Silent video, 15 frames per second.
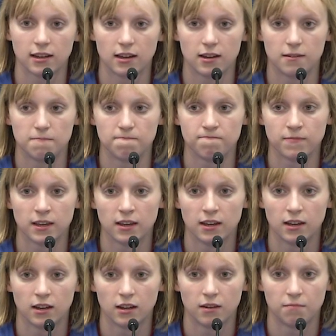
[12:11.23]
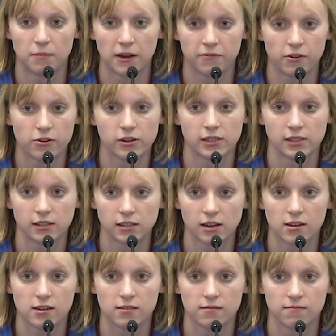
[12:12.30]
Um, my focus is
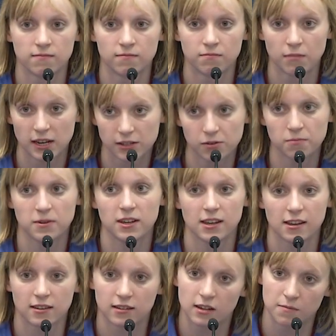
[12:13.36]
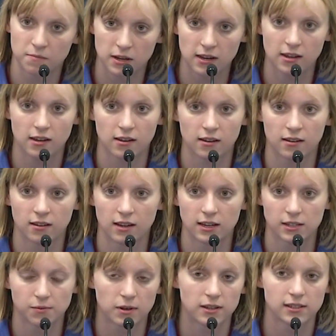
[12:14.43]
on my swimming and competing
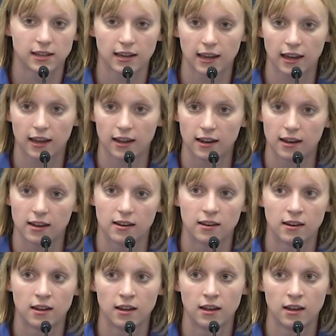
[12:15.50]
as well as I can, and